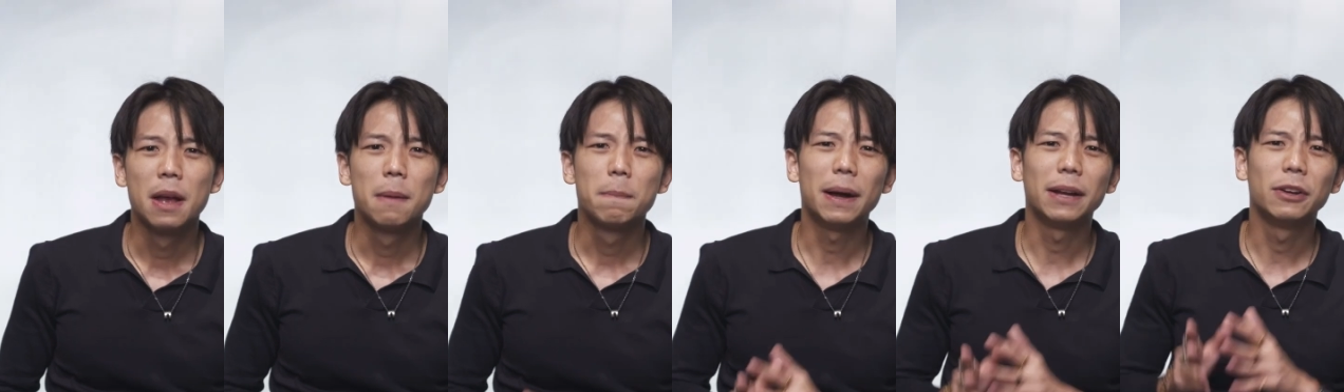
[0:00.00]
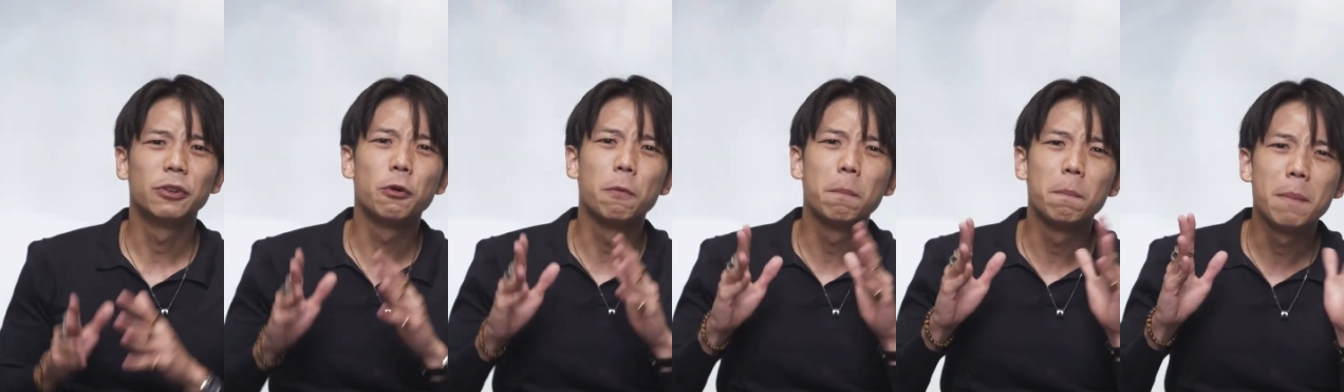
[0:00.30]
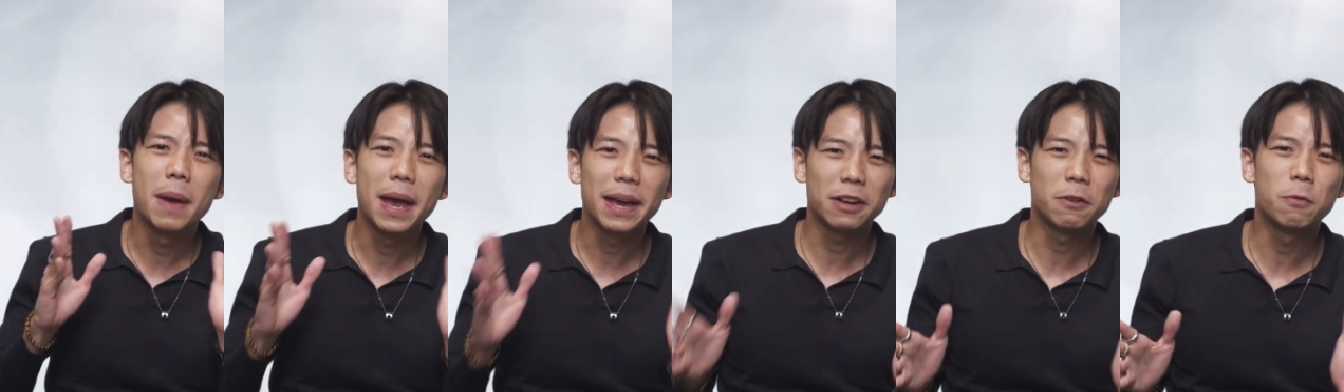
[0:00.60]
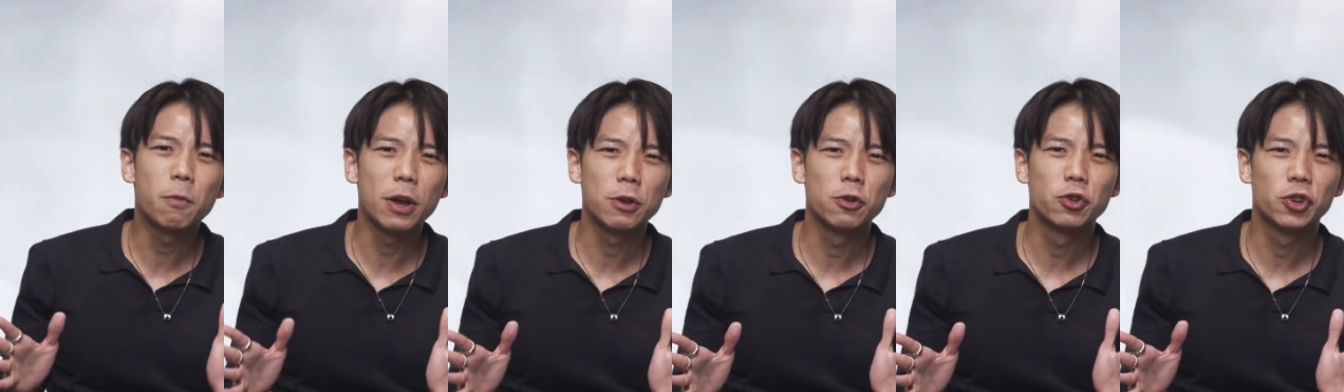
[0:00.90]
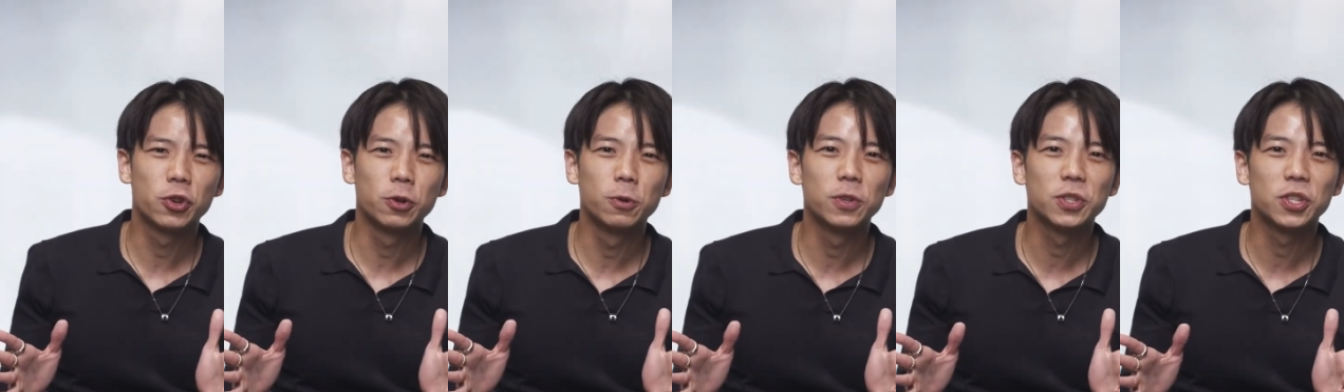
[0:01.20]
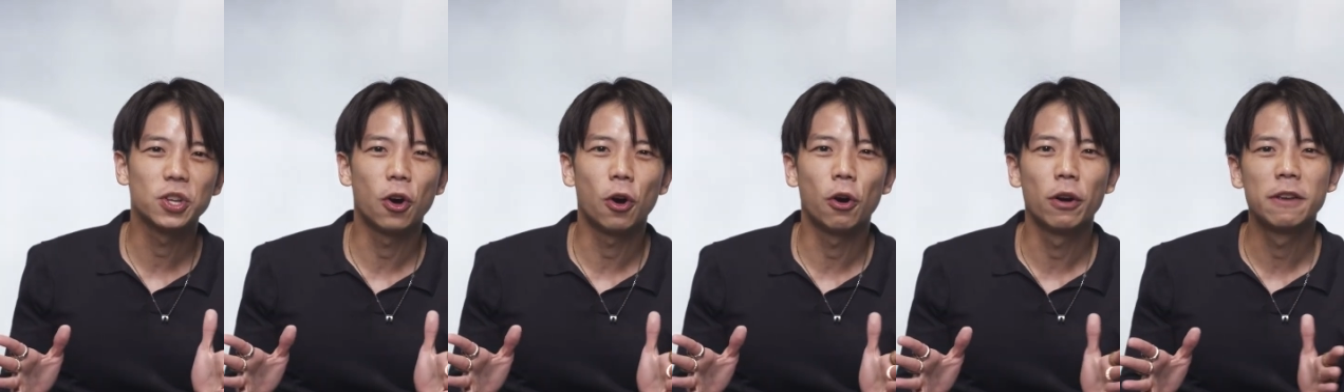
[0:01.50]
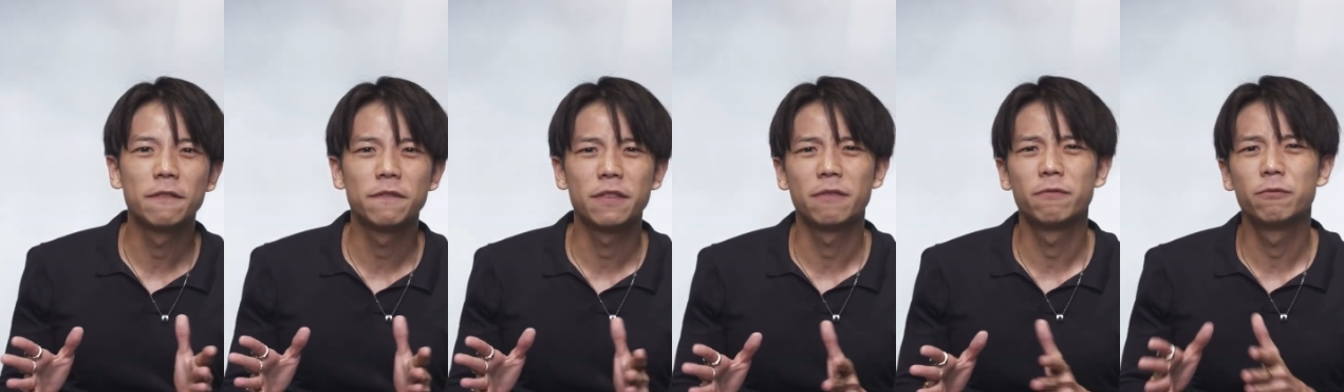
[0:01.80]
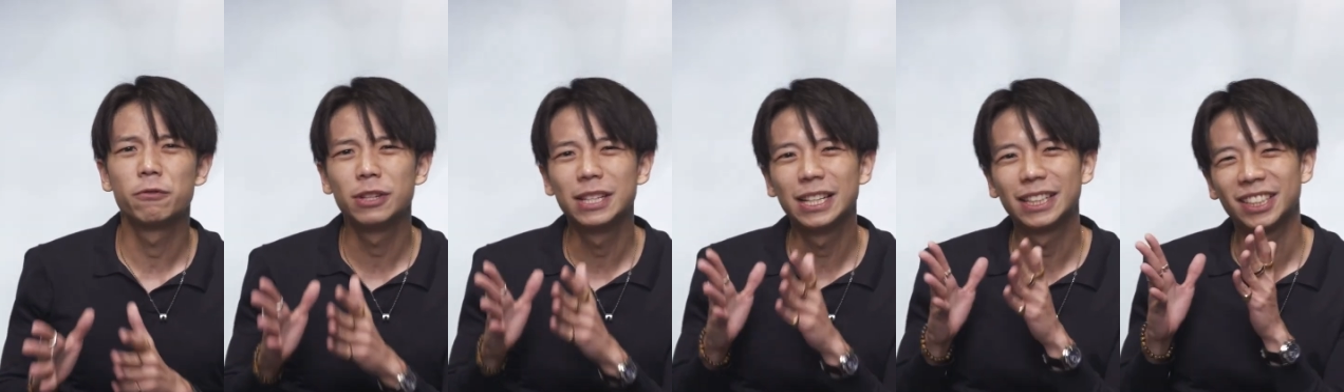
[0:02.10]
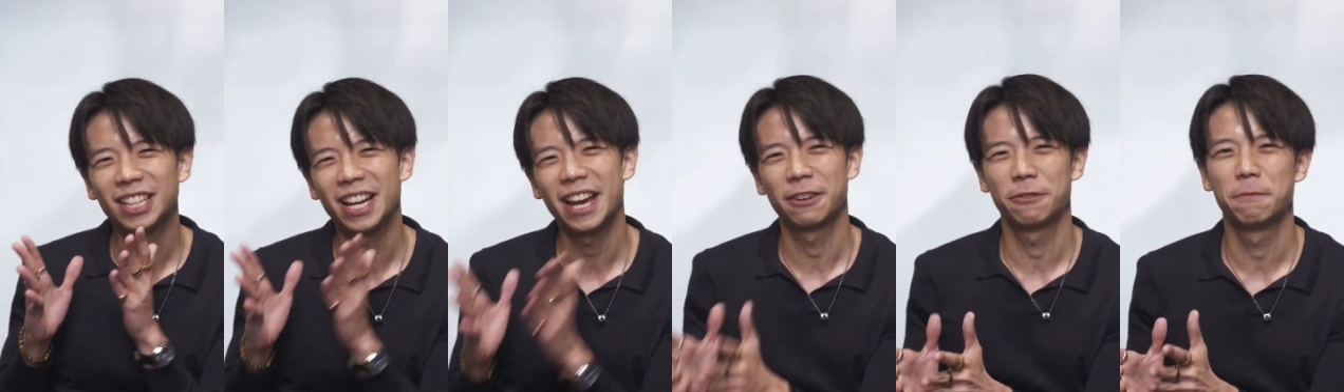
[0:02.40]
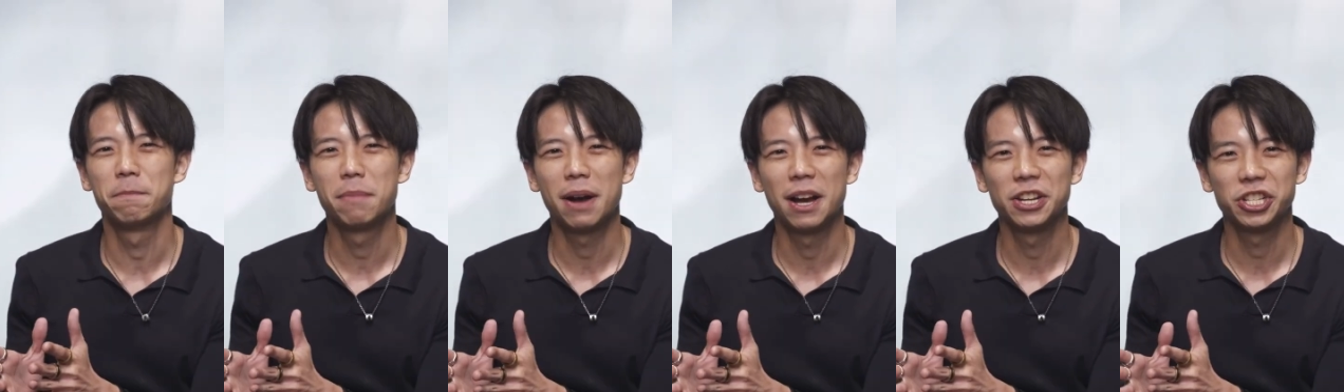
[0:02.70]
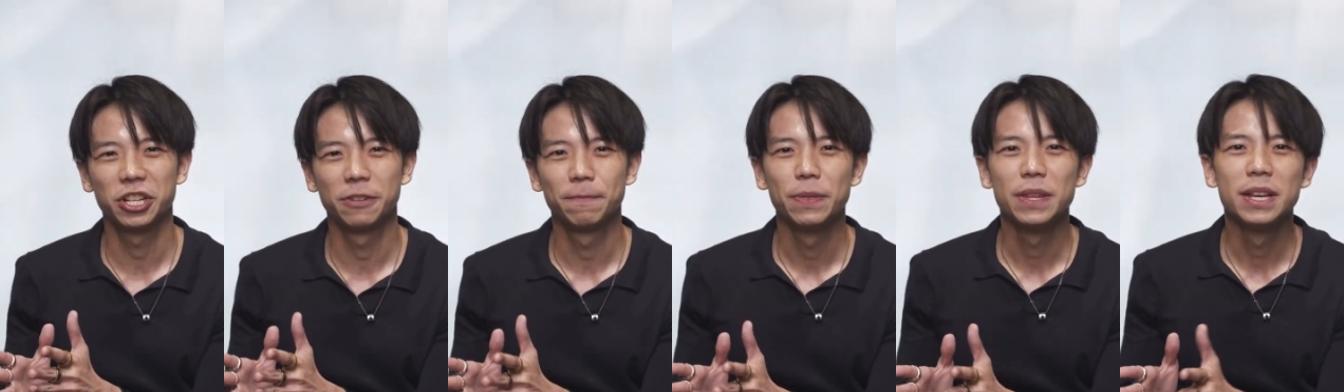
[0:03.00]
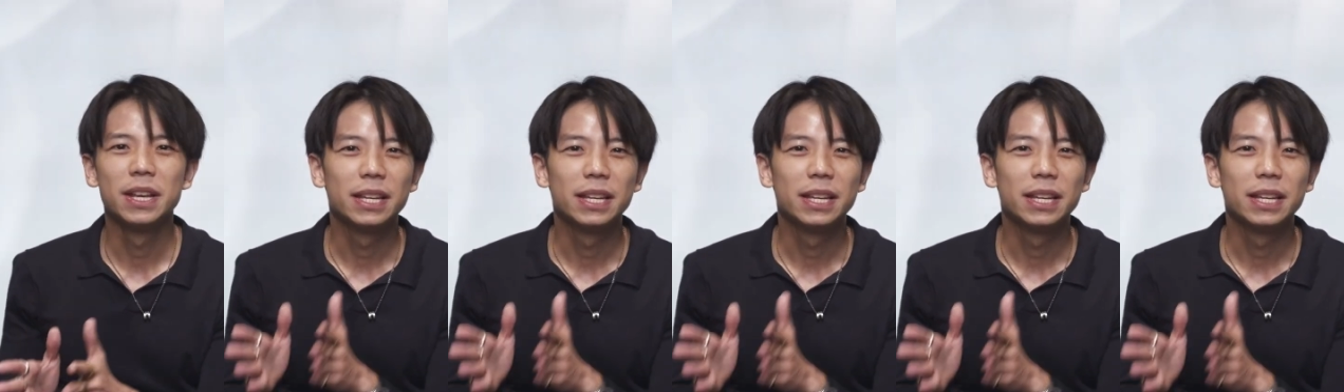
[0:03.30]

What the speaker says: But no matter what you choose or if you're really tight on budget,